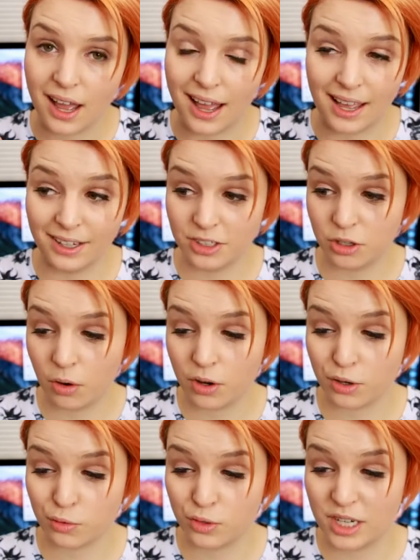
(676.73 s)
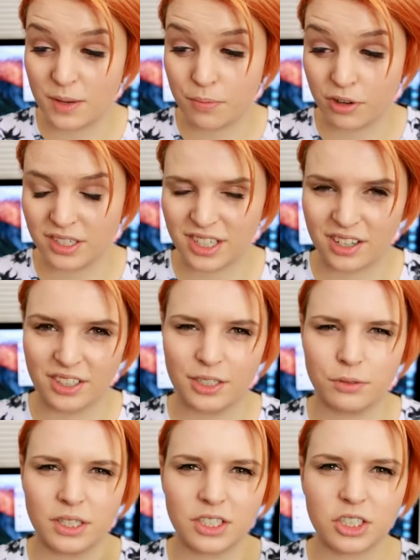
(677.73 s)
and tonka really brings out
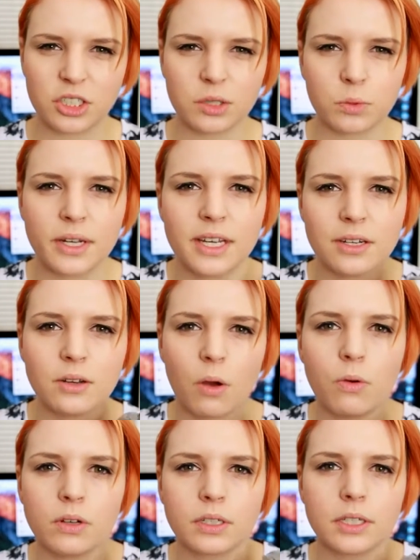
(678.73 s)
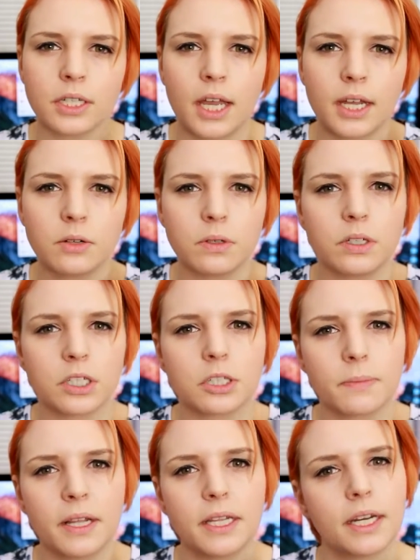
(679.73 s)
these really sweet notes at the end when you
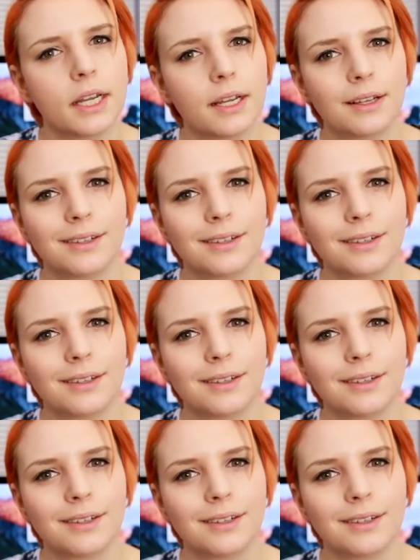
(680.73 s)
smell it.